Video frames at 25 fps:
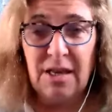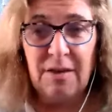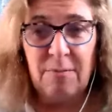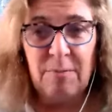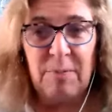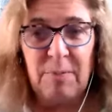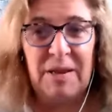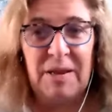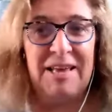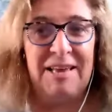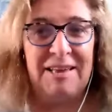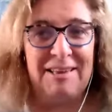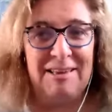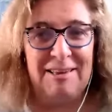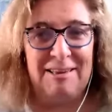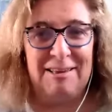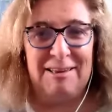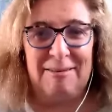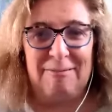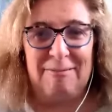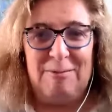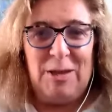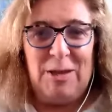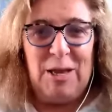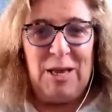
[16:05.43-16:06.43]
But,
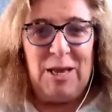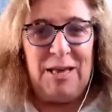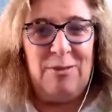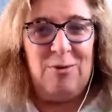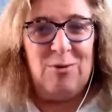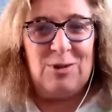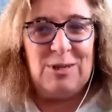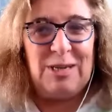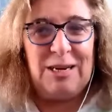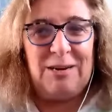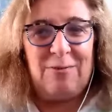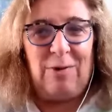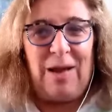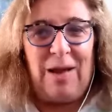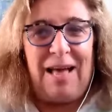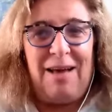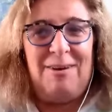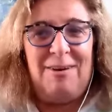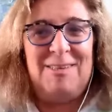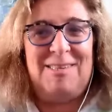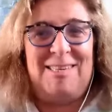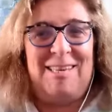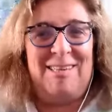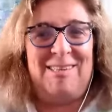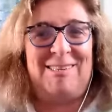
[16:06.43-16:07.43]
and there's like, how
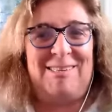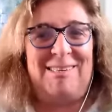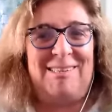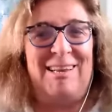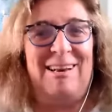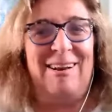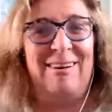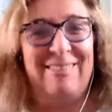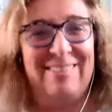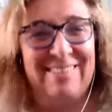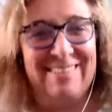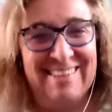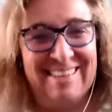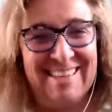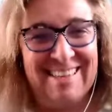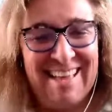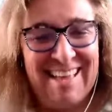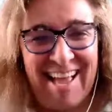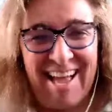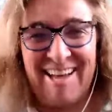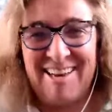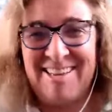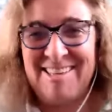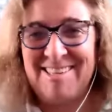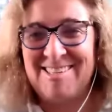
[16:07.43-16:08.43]
does this,
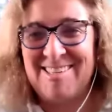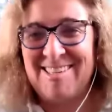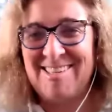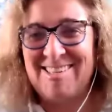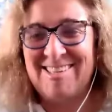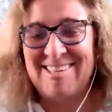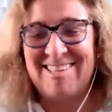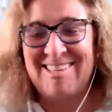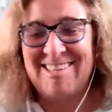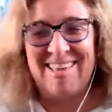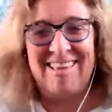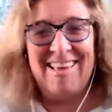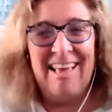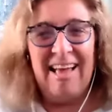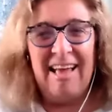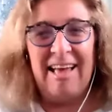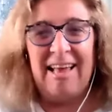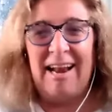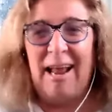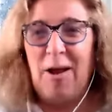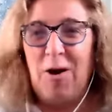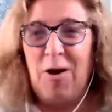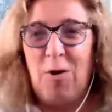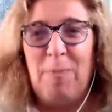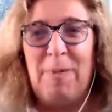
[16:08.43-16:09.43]
and
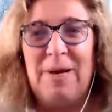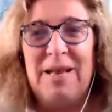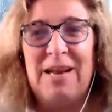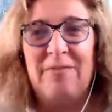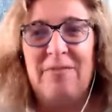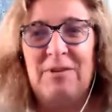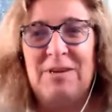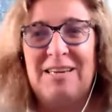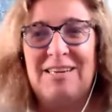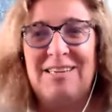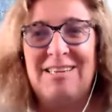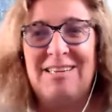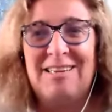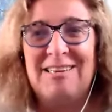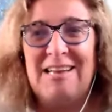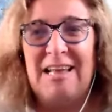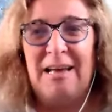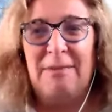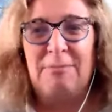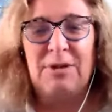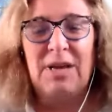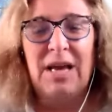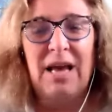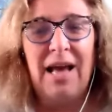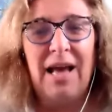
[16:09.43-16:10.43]
I hope I never get kidnapped.
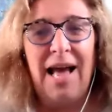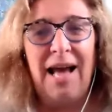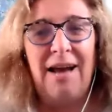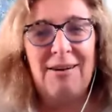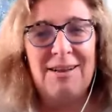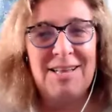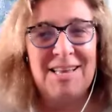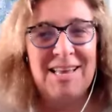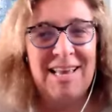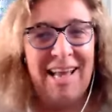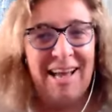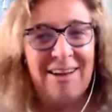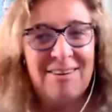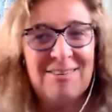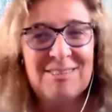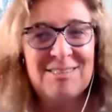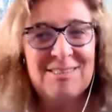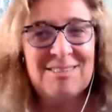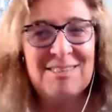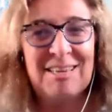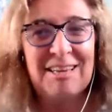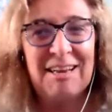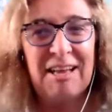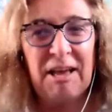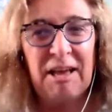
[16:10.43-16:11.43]
How's this
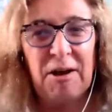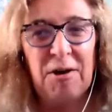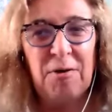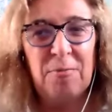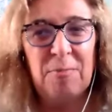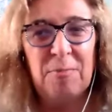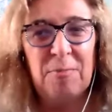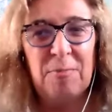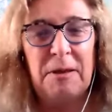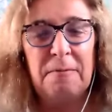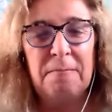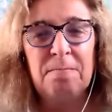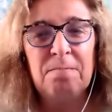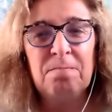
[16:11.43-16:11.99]
going to help me?